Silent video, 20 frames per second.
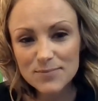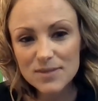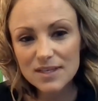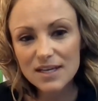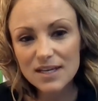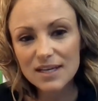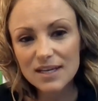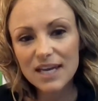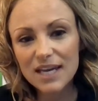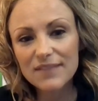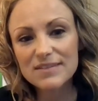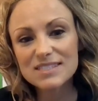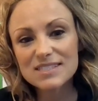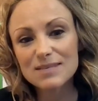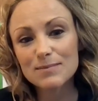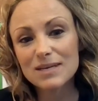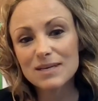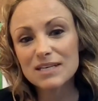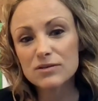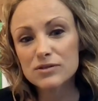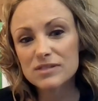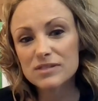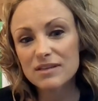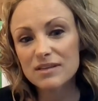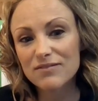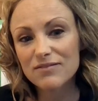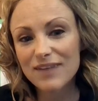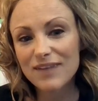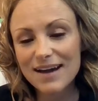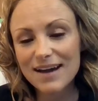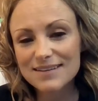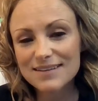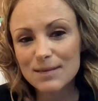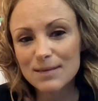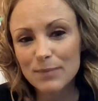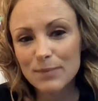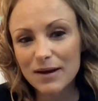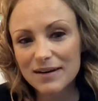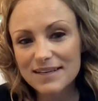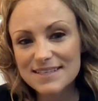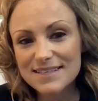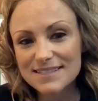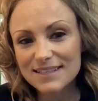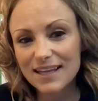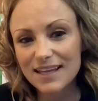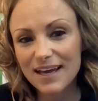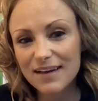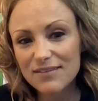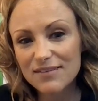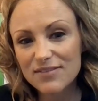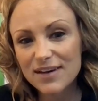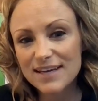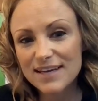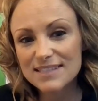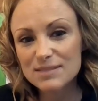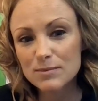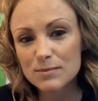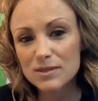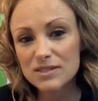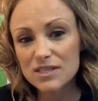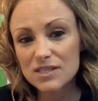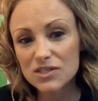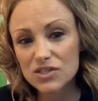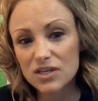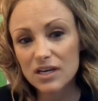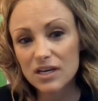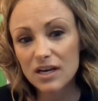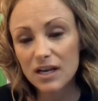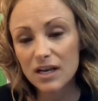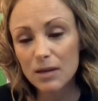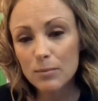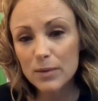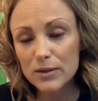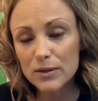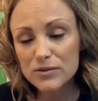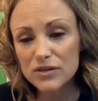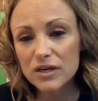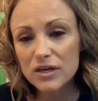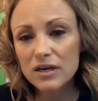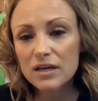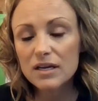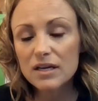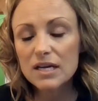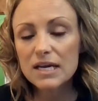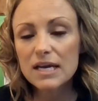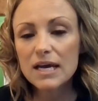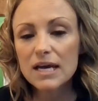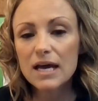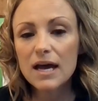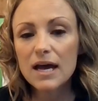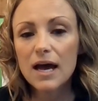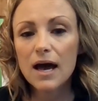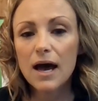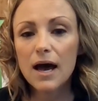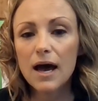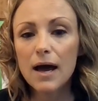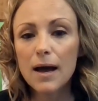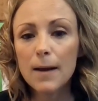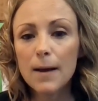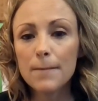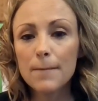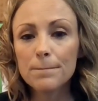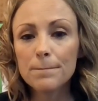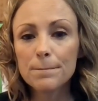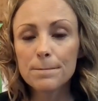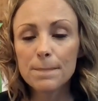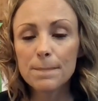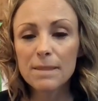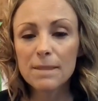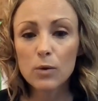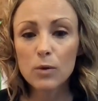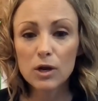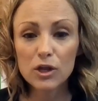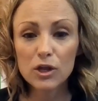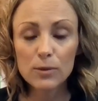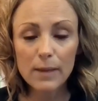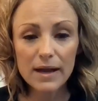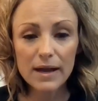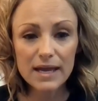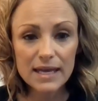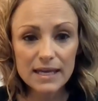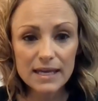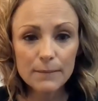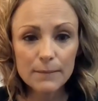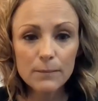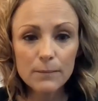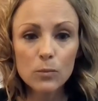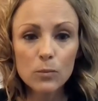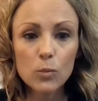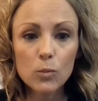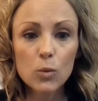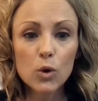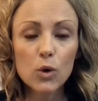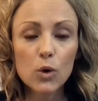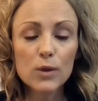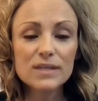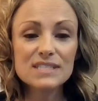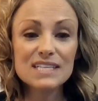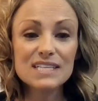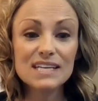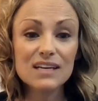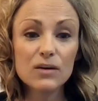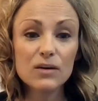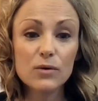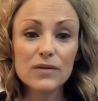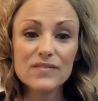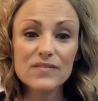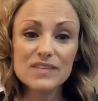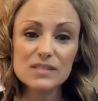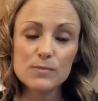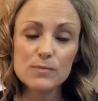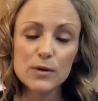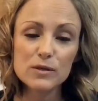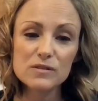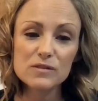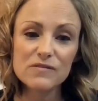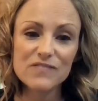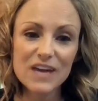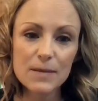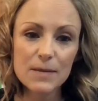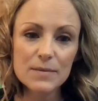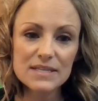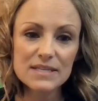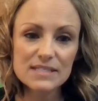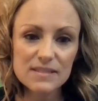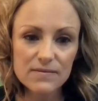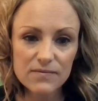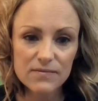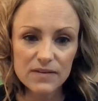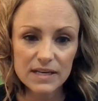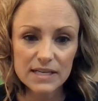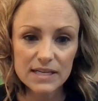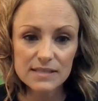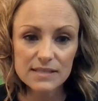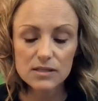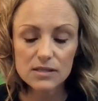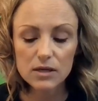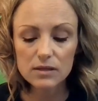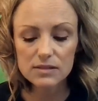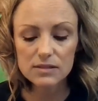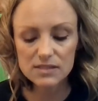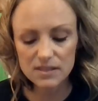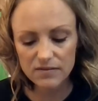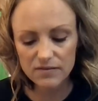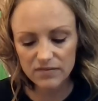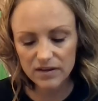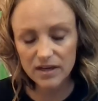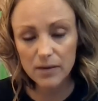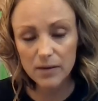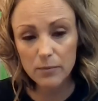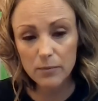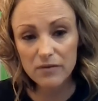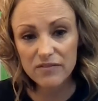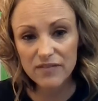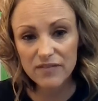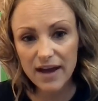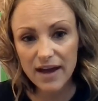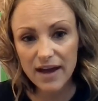and gave us some interesting facts about his life as a musician and a composer. We're going to learn about him. We're going to hear one of his most famous symphonies called Symphony No. 5.